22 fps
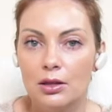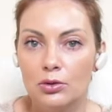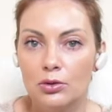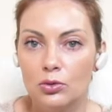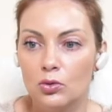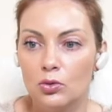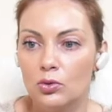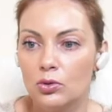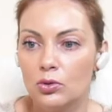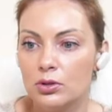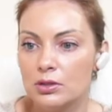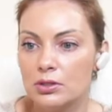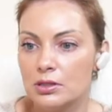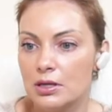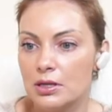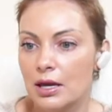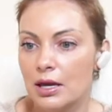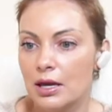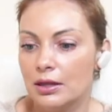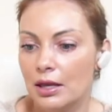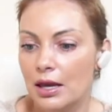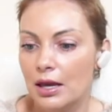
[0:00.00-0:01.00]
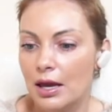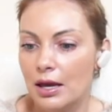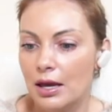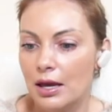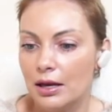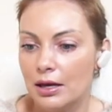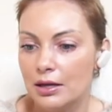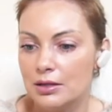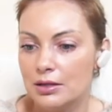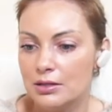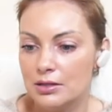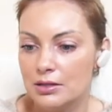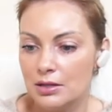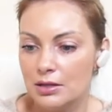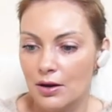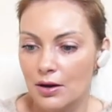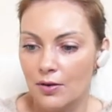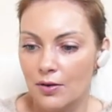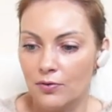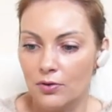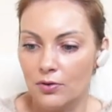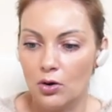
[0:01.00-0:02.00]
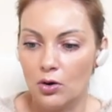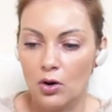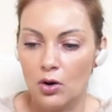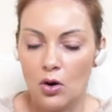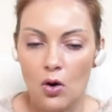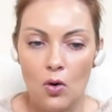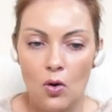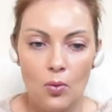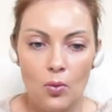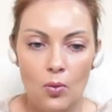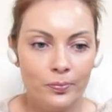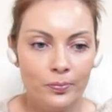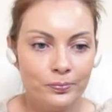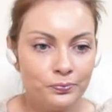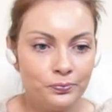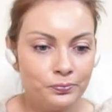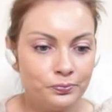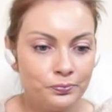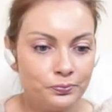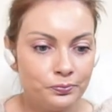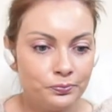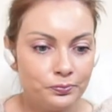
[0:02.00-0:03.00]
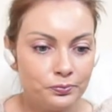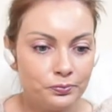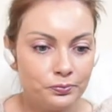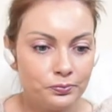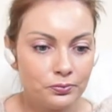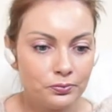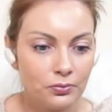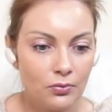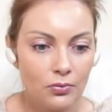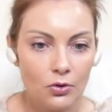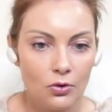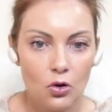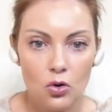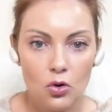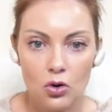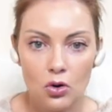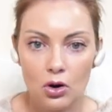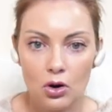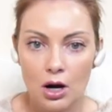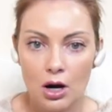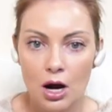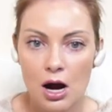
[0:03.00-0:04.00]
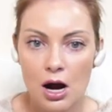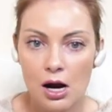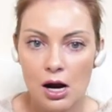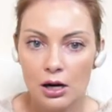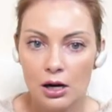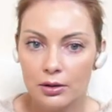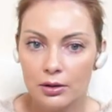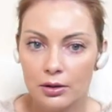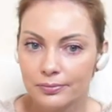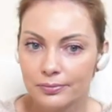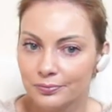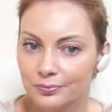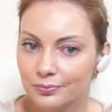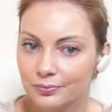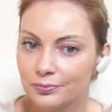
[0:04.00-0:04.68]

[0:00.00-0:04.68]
any nooks and areas of your phone. Okay.